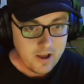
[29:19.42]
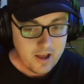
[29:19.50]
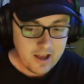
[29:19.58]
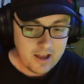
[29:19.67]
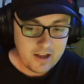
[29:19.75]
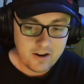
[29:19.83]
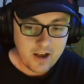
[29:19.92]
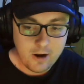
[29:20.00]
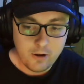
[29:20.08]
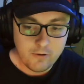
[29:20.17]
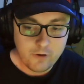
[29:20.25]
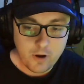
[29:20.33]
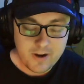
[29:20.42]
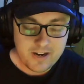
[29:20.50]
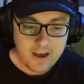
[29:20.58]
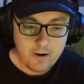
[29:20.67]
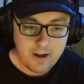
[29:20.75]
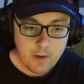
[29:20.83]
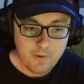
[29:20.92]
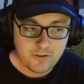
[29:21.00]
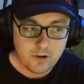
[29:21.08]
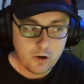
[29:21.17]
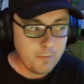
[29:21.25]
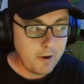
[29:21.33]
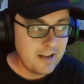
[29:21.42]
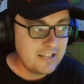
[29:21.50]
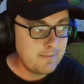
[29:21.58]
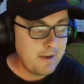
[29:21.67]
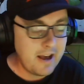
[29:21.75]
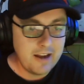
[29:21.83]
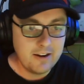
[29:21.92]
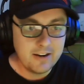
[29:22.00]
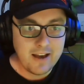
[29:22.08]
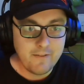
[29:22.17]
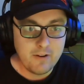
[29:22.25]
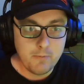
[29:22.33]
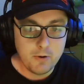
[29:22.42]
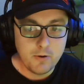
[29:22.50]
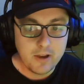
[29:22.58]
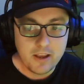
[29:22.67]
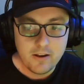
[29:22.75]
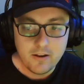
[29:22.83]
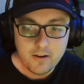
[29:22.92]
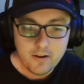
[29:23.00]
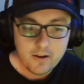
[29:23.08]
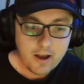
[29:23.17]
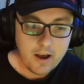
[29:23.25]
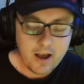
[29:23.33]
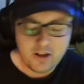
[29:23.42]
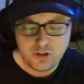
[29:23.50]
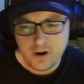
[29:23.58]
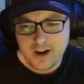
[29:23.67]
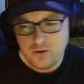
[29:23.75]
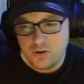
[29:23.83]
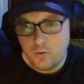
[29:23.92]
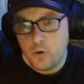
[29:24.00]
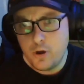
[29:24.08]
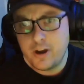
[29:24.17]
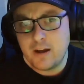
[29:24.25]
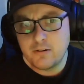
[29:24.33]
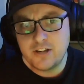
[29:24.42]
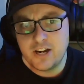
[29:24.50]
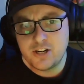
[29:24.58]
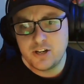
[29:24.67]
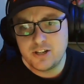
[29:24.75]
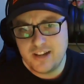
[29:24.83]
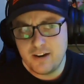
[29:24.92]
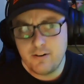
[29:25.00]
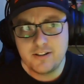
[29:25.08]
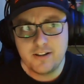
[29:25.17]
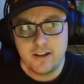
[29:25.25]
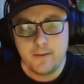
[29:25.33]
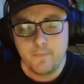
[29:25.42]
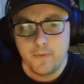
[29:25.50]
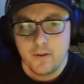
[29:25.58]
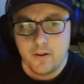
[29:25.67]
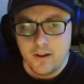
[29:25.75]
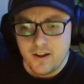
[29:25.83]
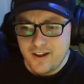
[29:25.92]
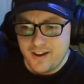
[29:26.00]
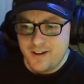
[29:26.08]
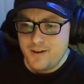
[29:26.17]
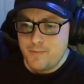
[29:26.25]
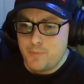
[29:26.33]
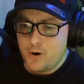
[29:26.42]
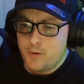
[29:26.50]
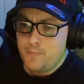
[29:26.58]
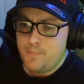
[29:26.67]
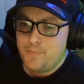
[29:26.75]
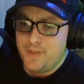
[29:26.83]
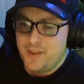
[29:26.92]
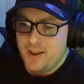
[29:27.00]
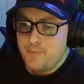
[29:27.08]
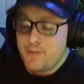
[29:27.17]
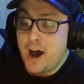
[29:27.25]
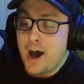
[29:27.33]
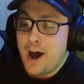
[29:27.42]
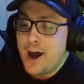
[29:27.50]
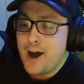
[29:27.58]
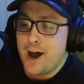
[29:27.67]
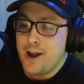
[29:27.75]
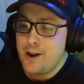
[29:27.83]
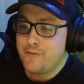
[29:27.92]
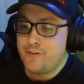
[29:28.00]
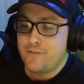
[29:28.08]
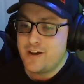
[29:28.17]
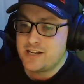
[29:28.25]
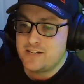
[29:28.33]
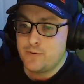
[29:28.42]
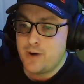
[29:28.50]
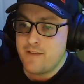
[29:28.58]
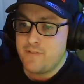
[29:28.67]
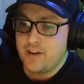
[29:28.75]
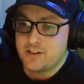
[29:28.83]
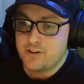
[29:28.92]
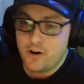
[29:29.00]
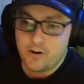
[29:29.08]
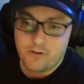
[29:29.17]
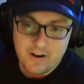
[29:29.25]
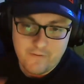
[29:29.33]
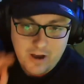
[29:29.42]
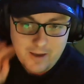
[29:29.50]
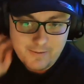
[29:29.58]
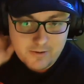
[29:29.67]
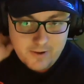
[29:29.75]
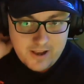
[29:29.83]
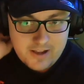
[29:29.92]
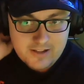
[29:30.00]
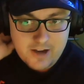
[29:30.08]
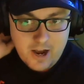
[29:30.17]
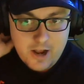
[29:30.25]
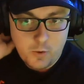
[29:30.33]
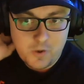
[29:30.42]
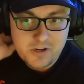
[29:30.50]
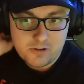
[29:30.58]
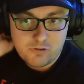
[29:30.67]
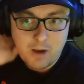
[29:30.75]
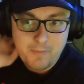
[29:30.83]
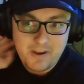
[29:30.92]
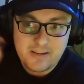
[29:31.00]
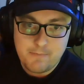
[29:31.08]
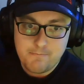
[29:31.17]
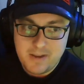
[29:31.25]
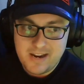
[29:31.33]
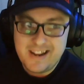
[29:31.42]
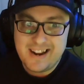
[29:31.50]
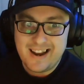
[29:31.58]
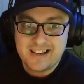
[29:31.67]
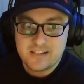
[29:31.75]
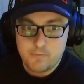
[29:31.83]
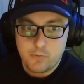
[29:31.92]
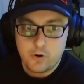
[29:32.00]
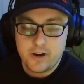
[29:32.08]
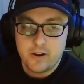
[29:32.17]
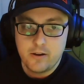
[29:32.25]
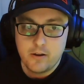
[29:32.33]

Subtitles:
And I love going down there with 2 pints in my hand and having a boogie. I'm doing a workout session, seriously. But yeah, I love the festival. I think it's got a great vibe to it. I always describe it as a mini Glastonbury.